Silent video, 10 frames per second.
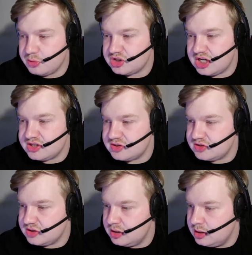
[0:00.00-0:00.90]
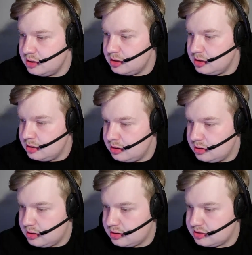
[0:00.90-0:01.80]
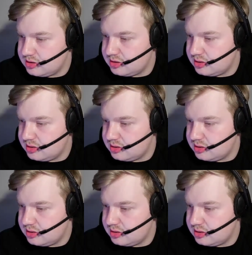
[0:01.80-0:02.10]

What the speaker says: of seasons. As